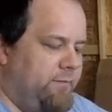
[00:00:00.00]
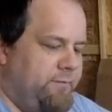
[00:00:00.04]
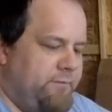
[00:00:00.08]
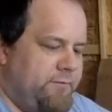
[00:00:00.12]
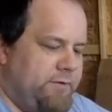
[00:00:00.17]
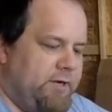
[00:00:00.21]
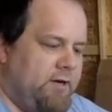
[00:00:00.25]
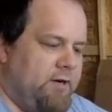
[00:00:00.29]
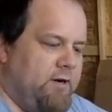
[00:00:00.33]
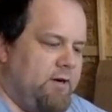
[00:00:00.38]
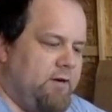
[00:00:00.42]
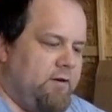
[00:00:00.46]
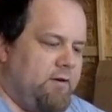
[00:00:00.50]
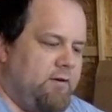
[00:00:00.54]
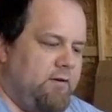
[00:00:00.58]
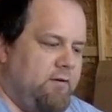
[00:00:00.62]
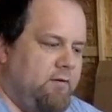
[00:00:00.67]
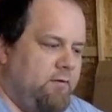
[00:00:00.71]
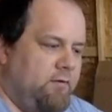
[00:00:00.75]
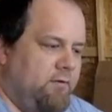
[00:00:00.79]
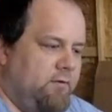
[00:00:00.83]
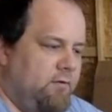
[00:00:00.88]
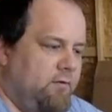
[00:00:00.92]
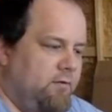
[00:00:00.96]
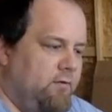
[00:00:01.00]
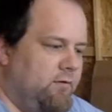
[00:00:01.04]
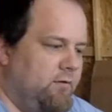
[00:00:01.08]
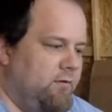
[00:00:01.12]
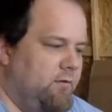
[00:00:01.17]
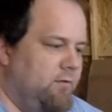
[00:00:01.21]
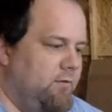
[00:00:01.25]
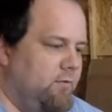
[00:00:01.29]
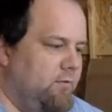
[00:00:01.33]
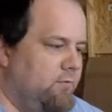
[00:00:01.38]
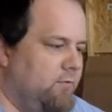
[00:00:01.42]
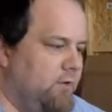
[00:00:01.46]
Derek,
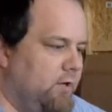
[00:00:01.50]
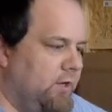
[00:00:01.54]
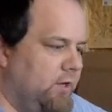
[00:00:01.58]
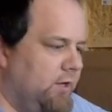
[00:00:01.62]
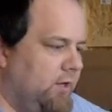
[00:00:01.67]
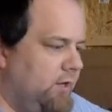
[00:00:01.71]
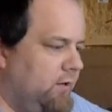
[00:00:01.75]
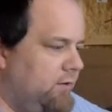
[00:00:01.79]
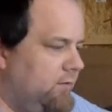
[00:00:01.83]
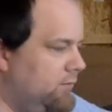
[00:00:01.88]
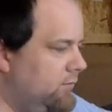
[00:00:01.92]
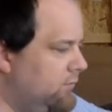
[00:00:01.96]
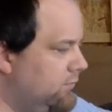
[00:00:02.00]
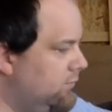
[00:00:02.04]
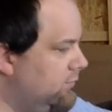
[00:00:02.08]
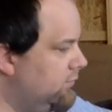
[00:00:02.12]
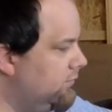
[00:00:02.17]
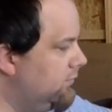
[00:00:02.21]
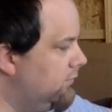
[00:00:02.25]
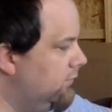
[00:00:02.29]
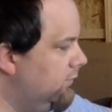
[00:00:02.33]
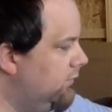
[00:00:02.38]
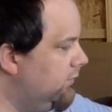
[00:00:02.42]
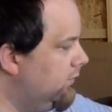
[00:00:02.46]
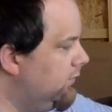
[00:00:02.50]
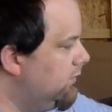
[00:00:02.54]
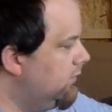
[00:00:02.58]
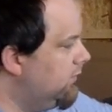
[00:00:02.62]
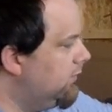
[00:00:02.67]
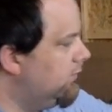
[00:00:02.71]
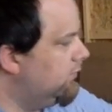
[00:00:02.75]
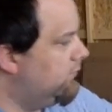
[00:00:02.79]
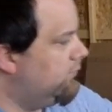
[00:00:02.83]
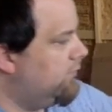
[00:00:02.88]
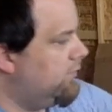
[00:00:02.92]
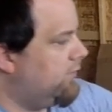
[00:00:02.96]
really?
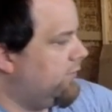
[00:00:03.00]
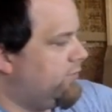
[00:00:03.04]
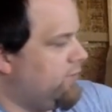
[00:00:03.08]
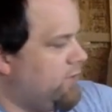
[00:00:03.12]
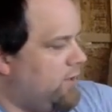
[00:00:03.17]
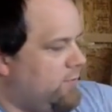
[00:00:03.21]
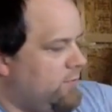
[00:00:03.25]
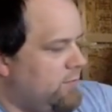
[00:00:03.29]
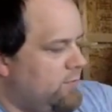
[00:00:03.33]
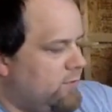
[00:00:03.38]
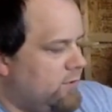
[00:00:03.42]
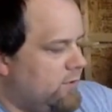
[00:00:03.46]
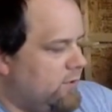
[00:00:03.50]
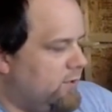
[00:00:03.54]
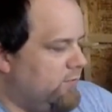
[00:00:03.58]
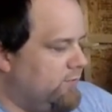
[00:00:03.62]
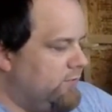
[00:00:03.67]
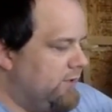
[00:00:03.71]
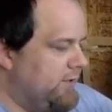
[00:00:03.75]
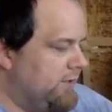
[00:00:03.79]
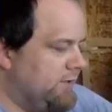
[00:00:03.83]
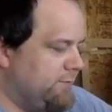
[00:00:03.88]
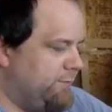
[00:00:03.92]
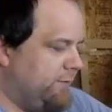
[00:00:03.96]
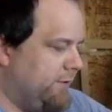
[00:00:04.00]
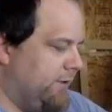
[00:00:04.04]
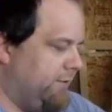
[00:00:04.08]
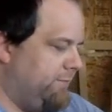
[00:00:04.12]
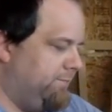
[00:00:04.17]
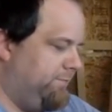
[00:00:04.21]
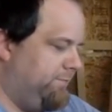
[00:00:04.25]
I thought we went over this, bud.